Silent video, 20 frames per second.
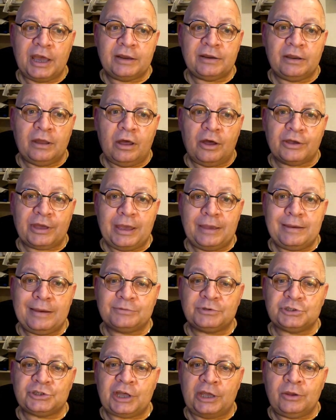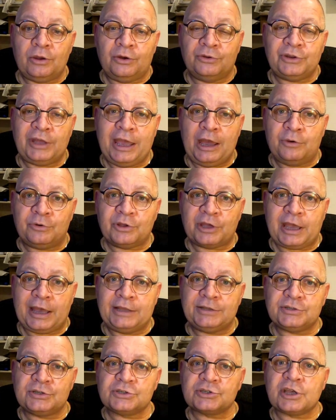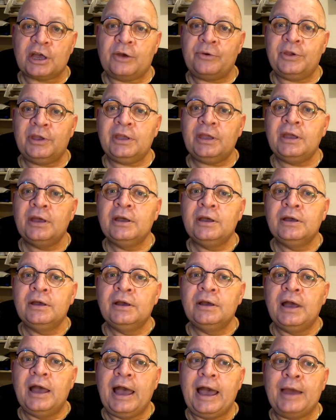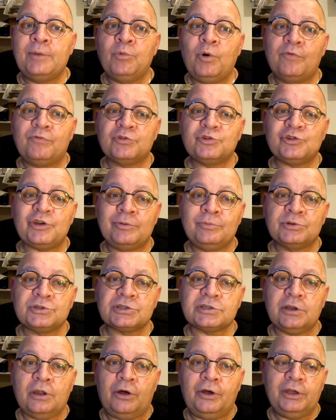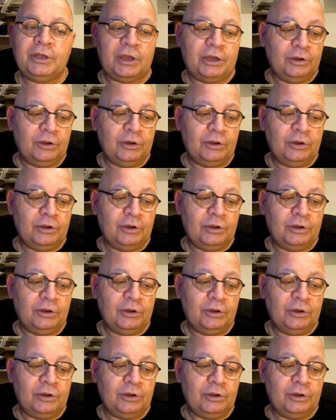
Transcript: and I'll keep you up to date on how the cancer's going and what the treatment's like.